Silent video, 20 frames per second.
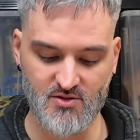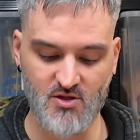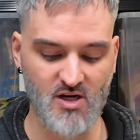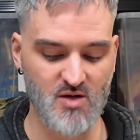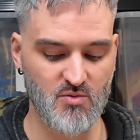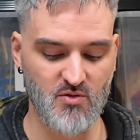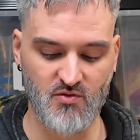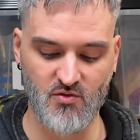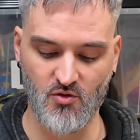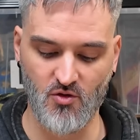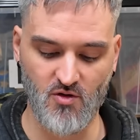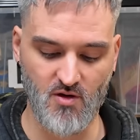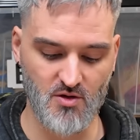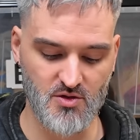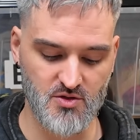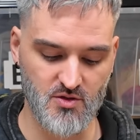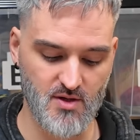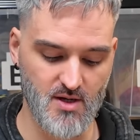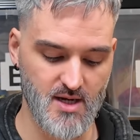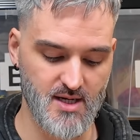Done it before, I'll
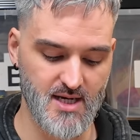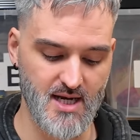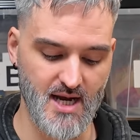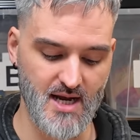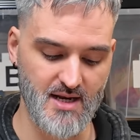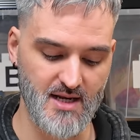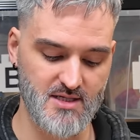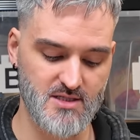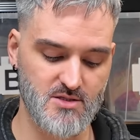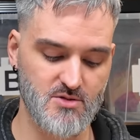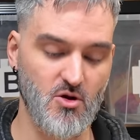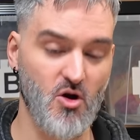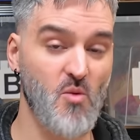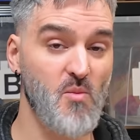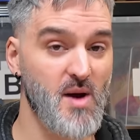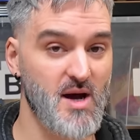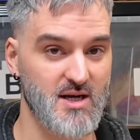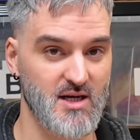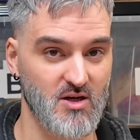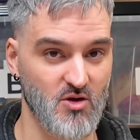do it again. That's not a
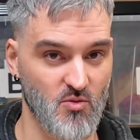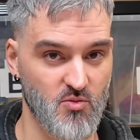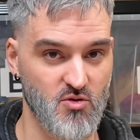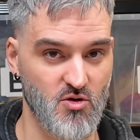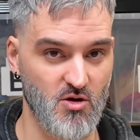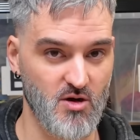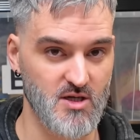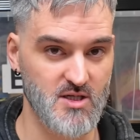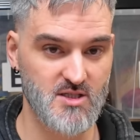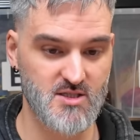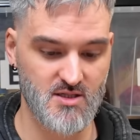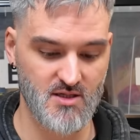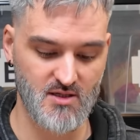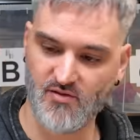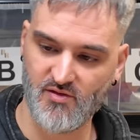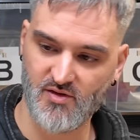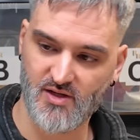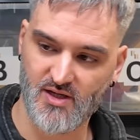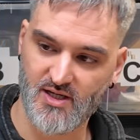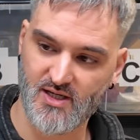bad little price
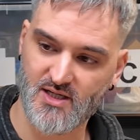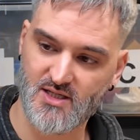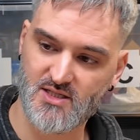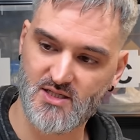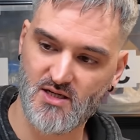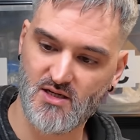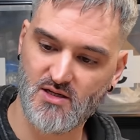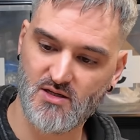for these.